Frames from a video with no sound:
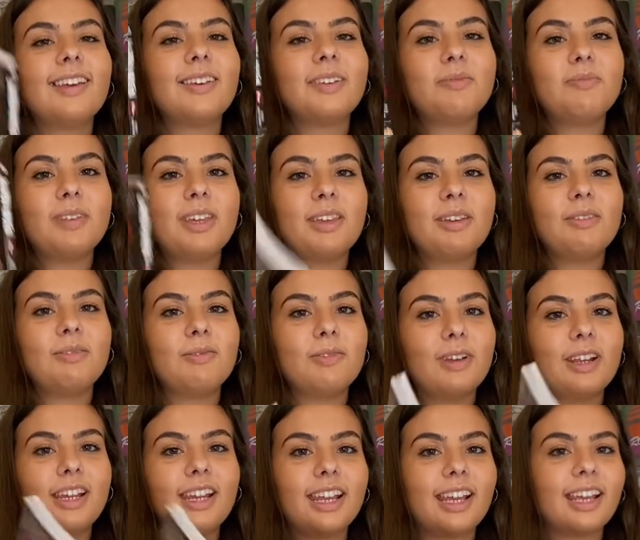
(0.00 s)
me
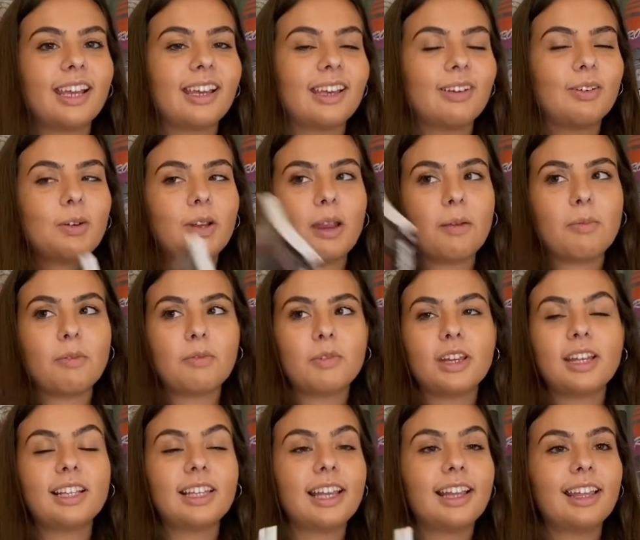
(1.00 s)
reading what I've been
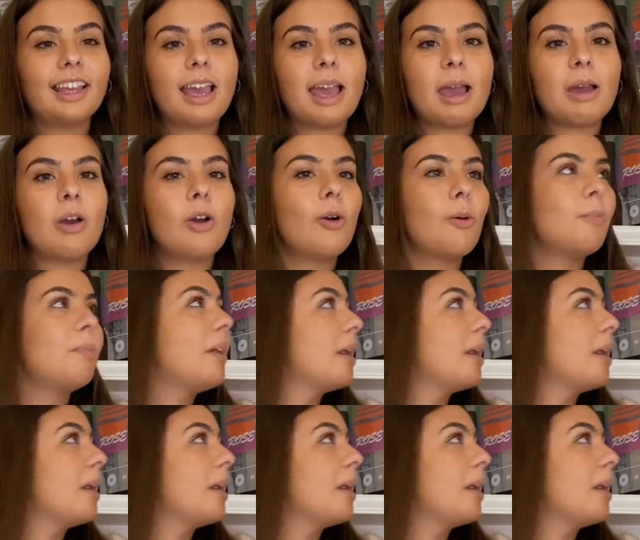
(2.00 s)
reading lately, I hope